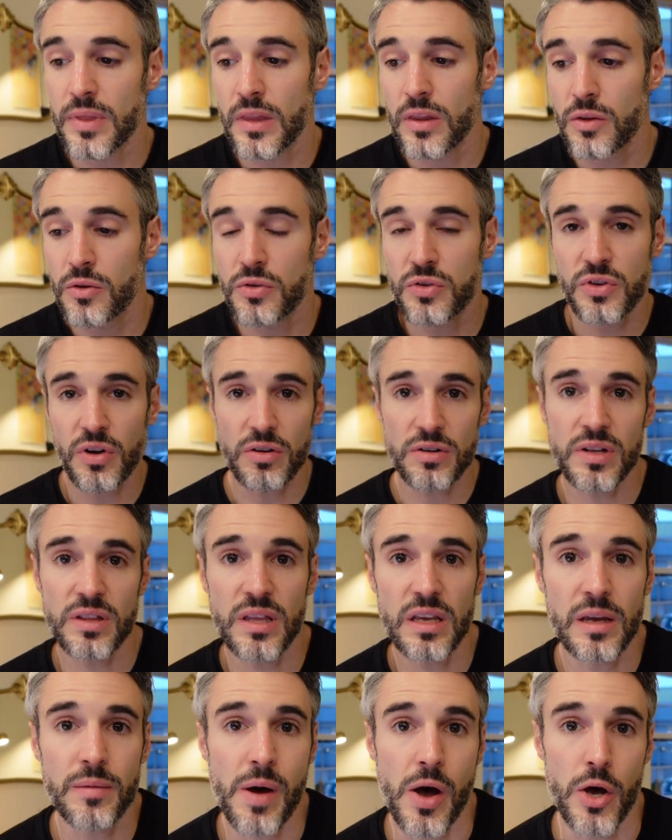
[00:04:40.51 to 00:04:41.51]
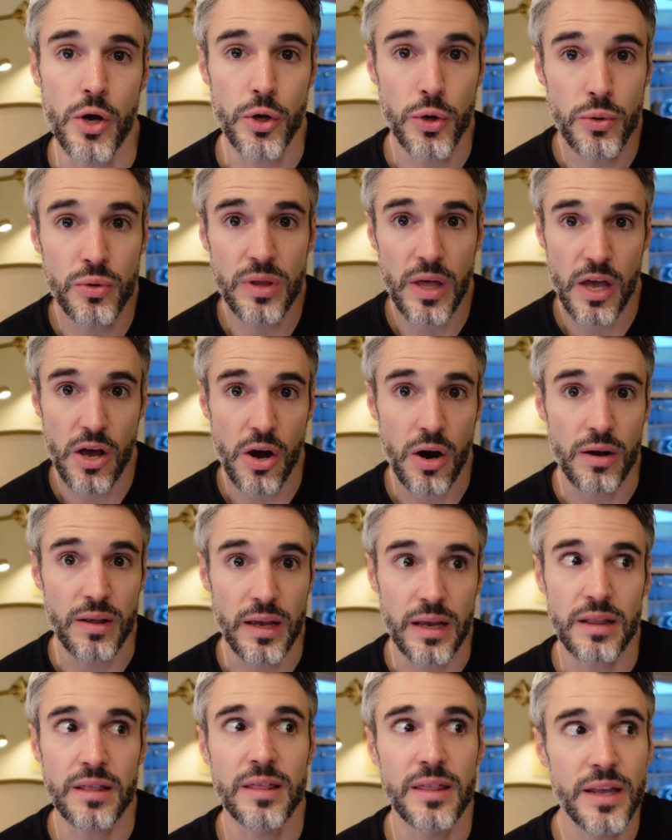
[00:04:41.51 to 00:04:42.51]
you start to think about who they are,
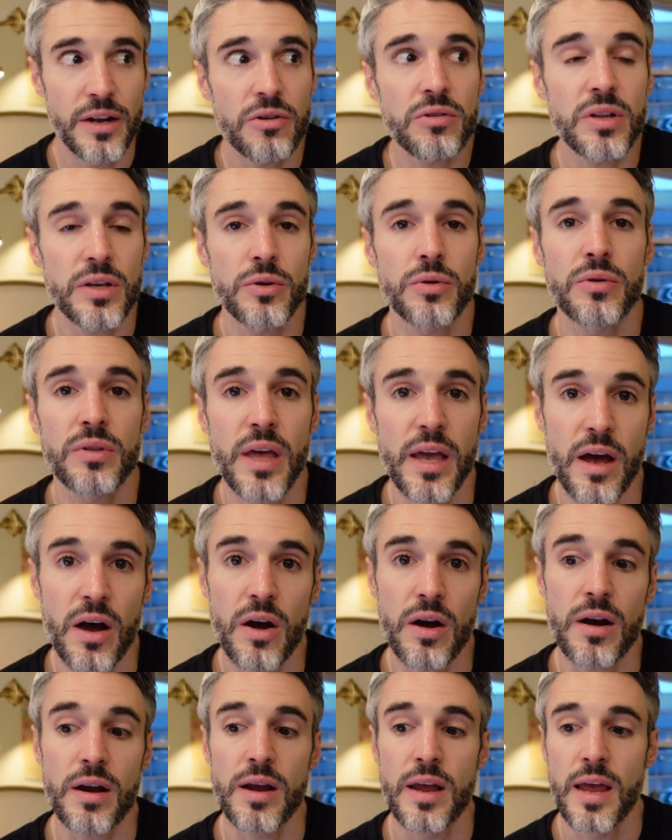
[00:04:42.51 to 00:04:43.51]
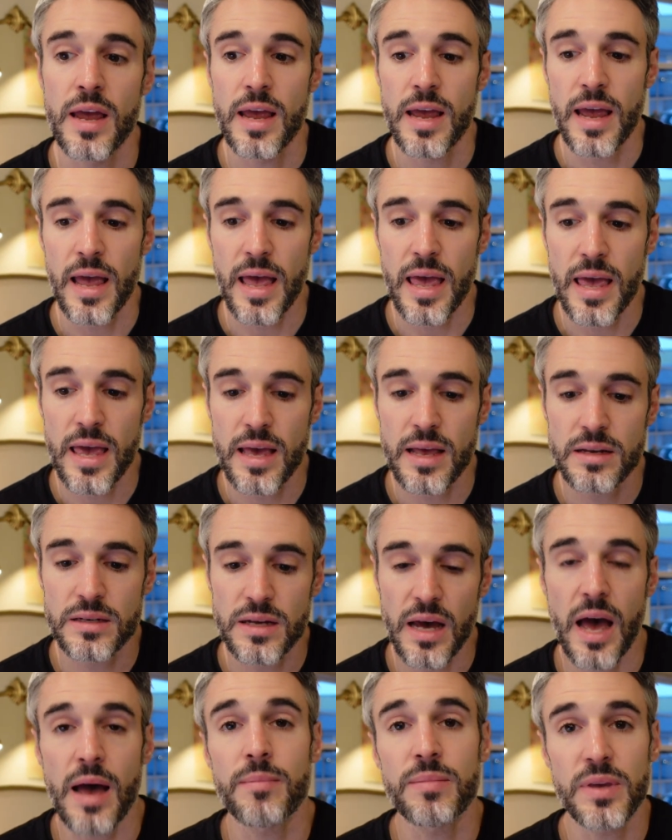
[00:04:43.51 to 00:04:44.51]
like literally who they are. And
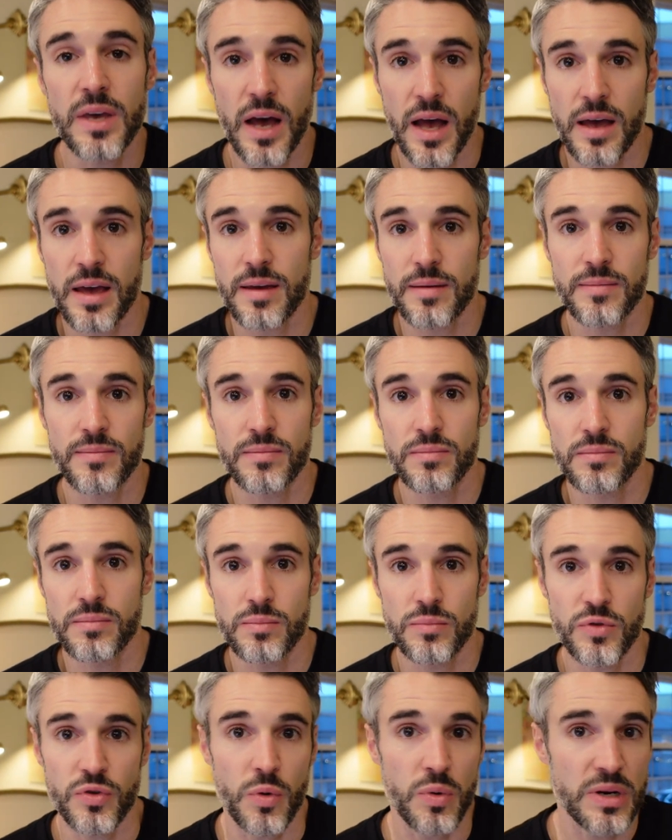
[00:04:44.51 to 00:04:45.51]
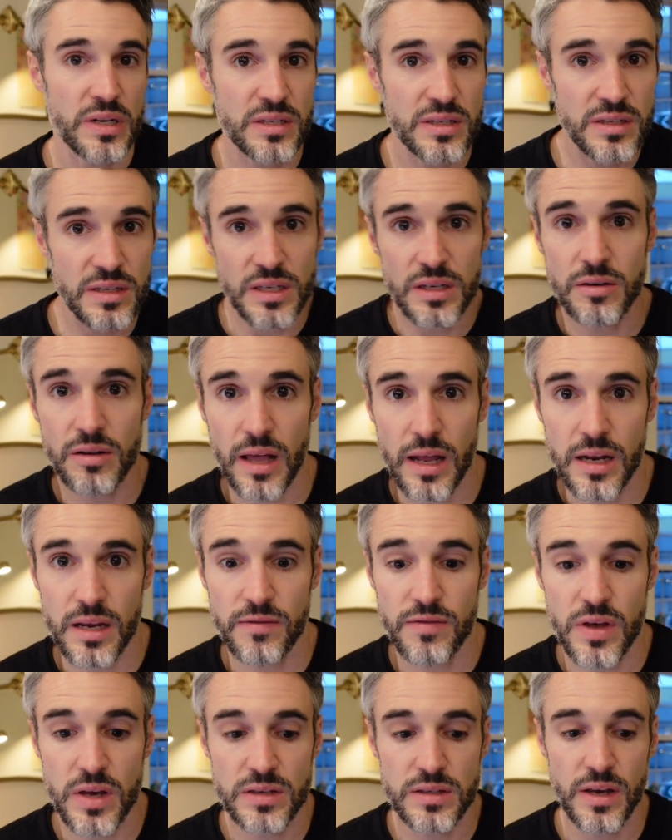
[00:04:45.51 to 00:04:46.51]
I don't want to steal any
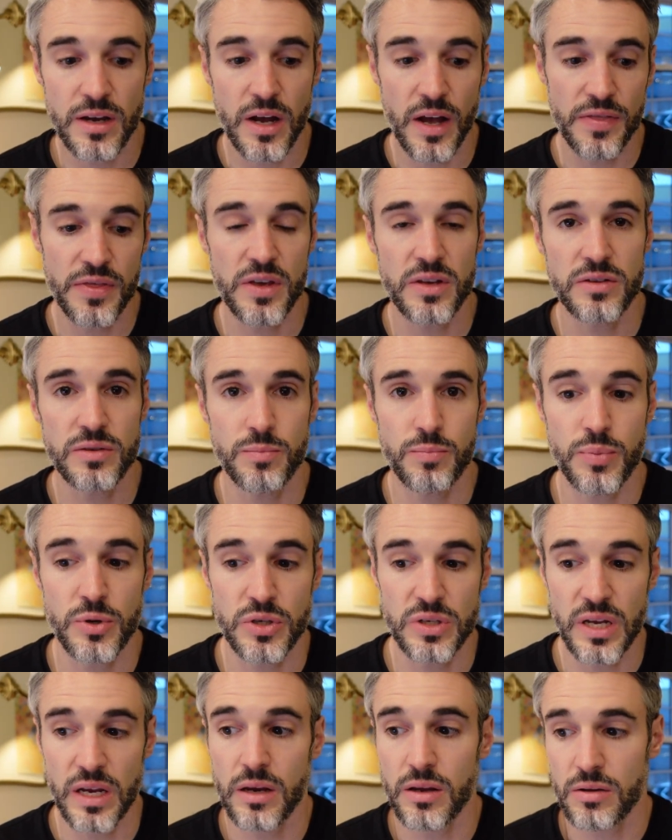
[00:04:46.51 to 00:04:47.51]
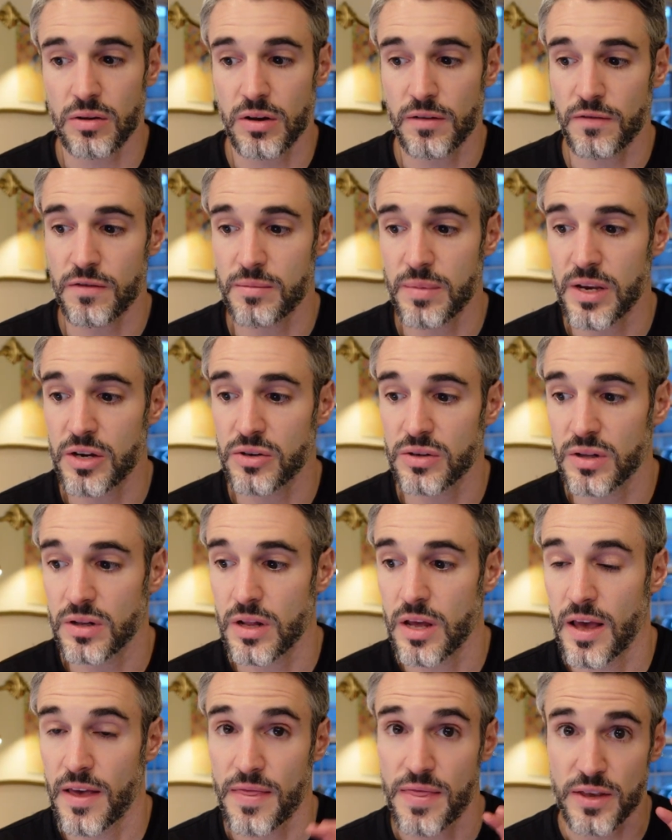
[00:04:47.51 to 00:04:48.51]
of this. I got this particular
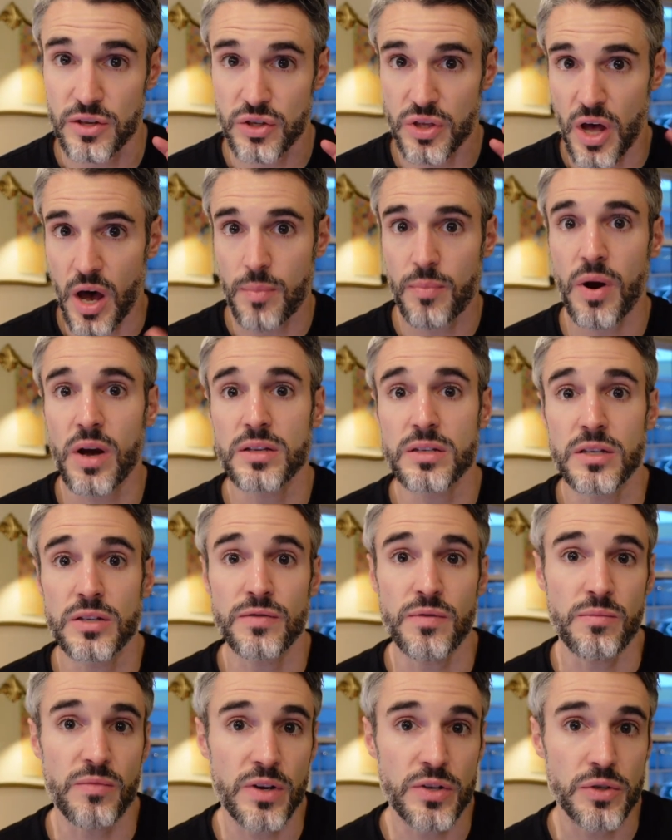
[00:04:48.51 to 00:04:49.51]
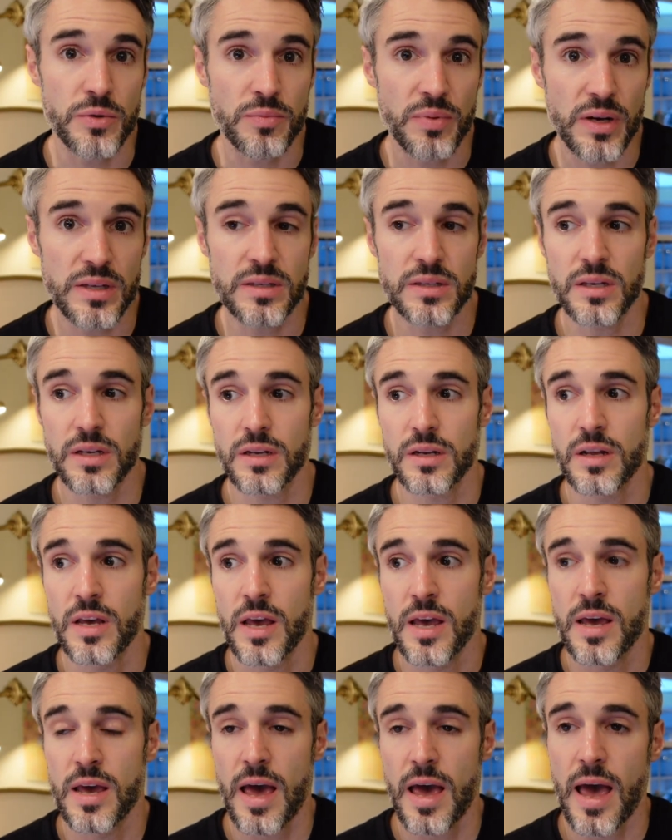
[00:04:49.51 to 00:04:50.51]
information and this thought process from Russell Brunson
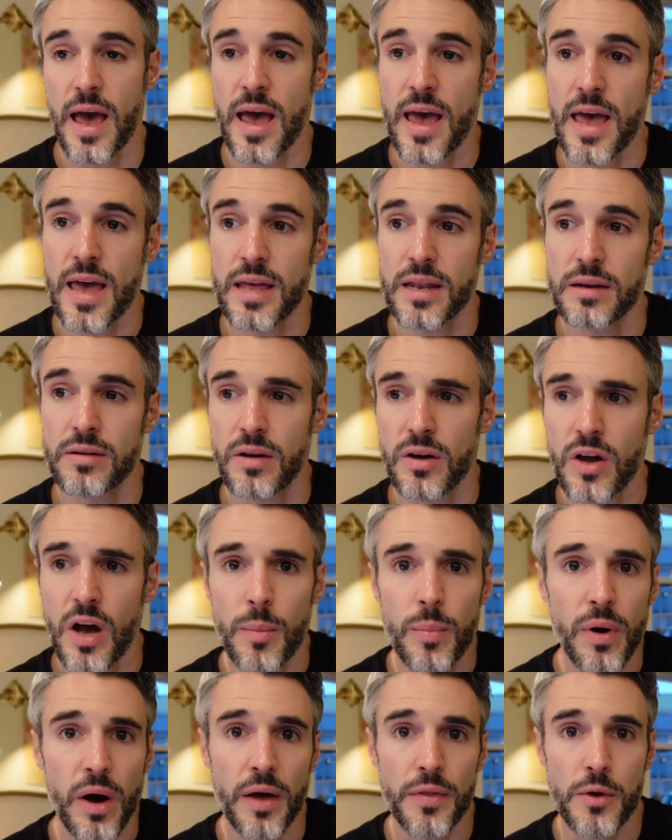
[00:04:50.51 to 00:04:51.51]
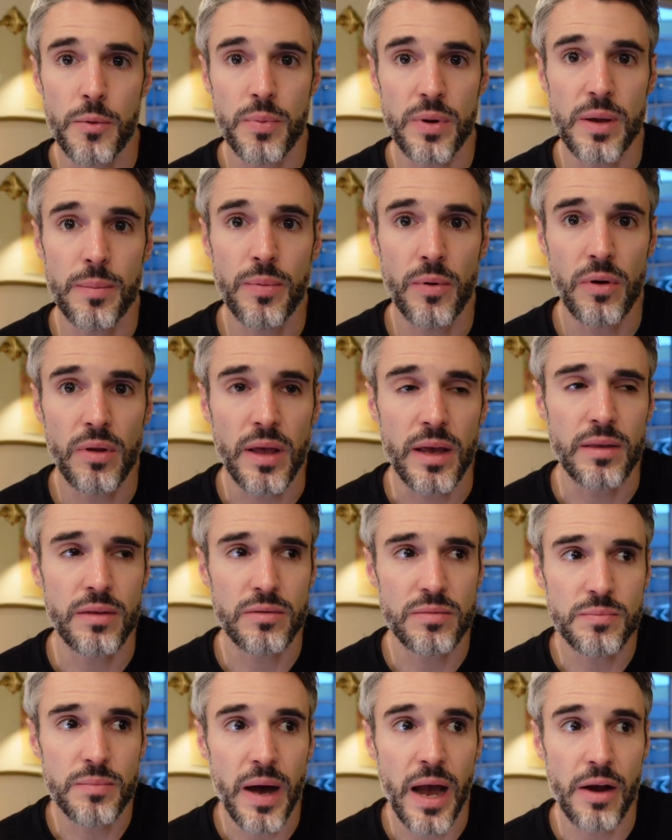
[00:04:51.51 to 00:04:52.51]
and a couple other people.
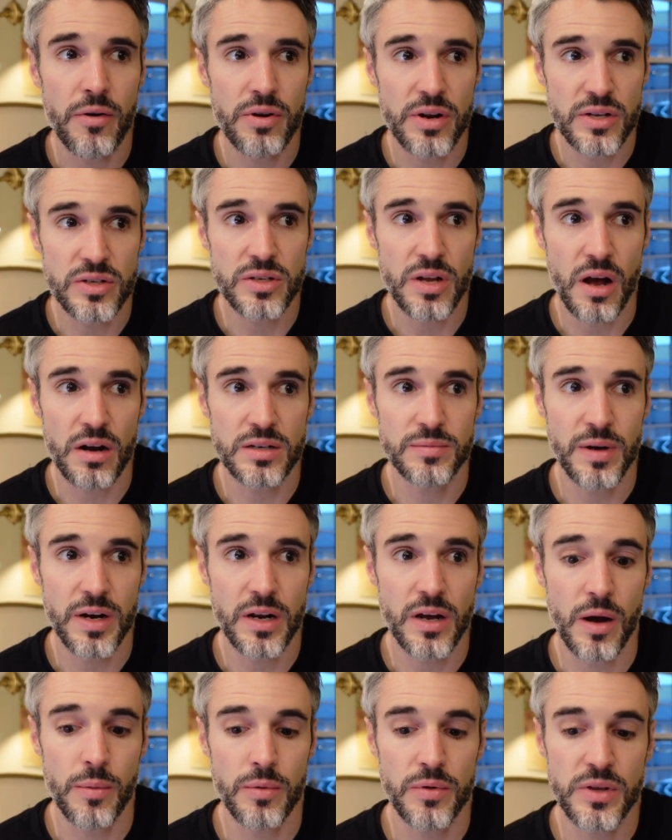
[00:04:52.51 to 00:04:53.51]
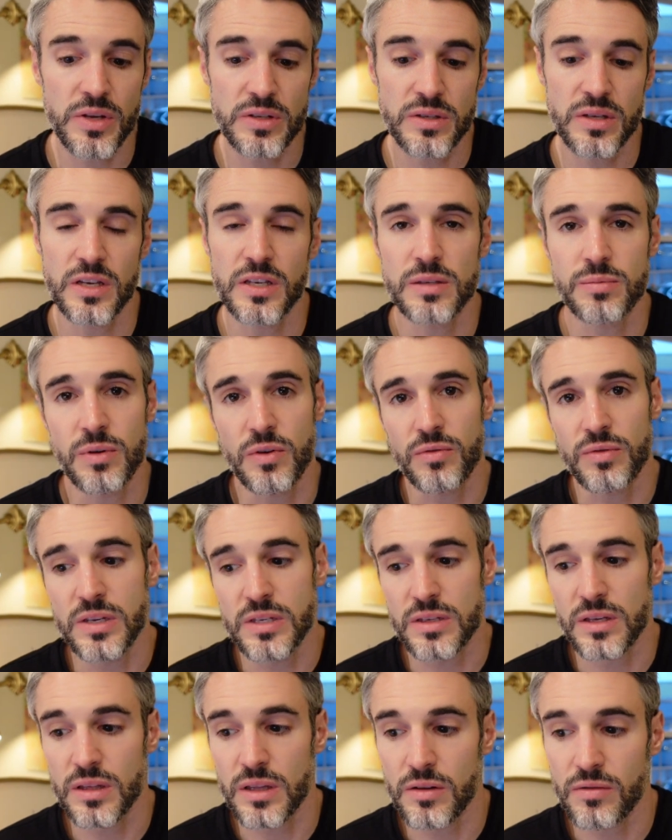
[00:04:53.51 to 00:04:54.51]
Like Myron has talked about a couple of these things, but
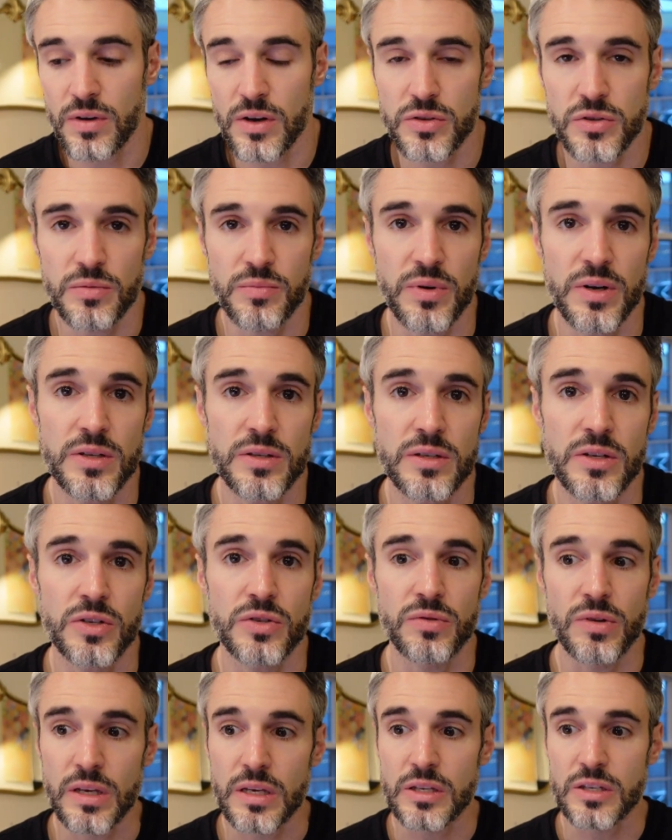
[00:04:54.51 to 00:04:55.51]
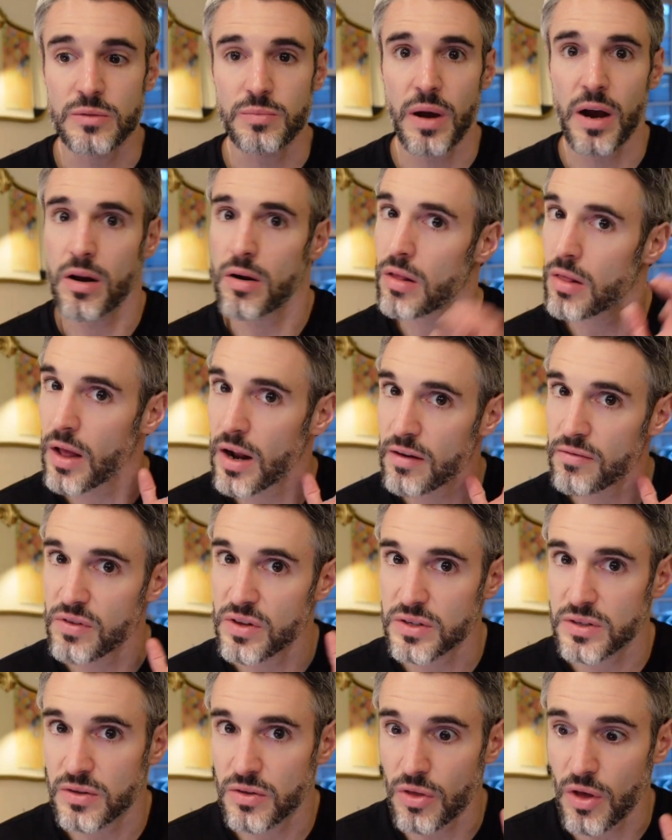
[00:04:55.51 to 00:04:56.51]
recently Russell Brunson has really inspired a lot of
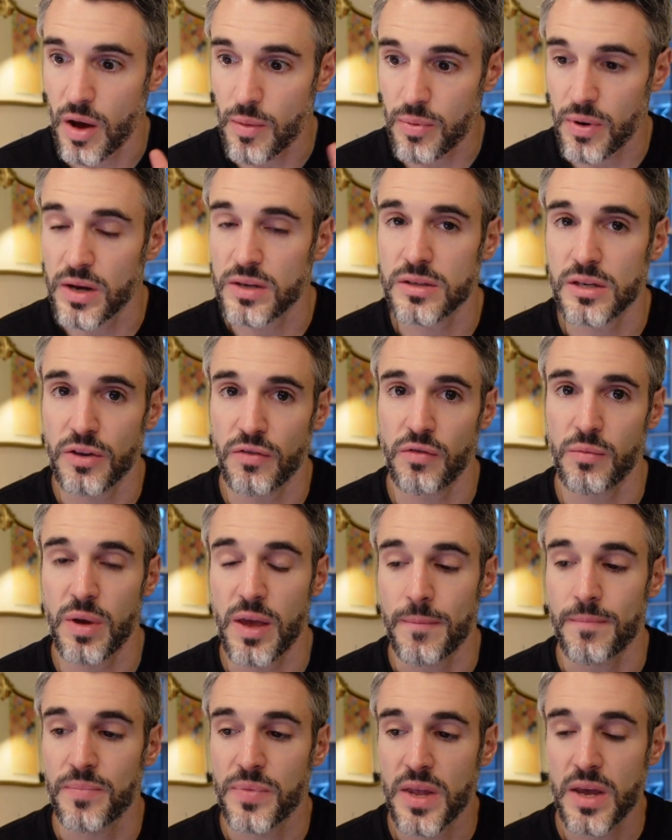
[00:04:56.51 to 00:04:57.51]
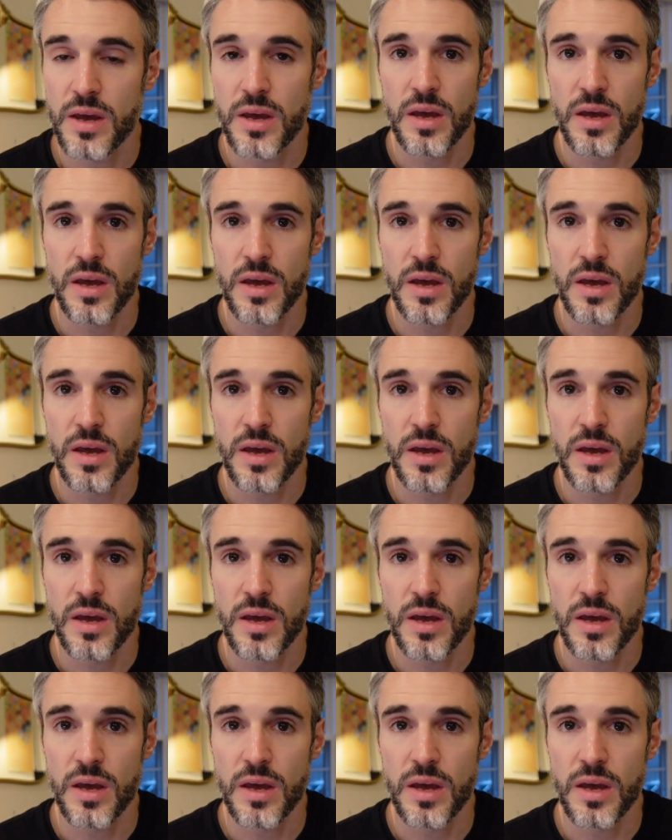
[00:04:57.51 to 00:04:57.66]
this thought process for me.